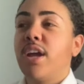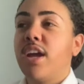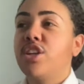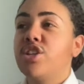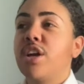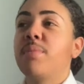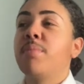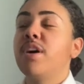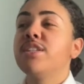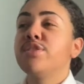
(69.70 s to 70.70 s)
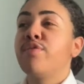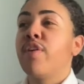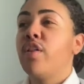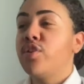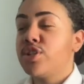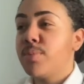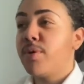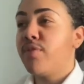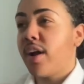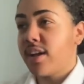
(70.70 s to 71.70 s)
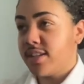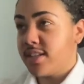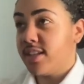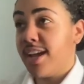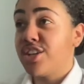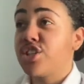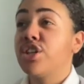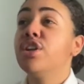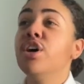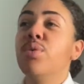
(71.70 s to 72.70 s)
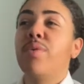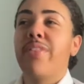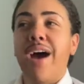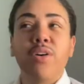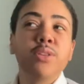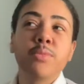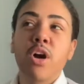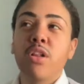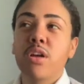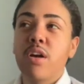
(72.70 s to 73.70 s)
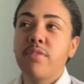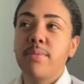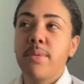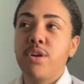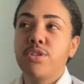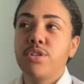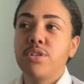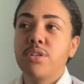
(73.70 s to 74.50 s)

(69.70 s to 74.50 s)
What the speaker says: A.J. Musk's Fellowship of Reconciliation without them calling off the march?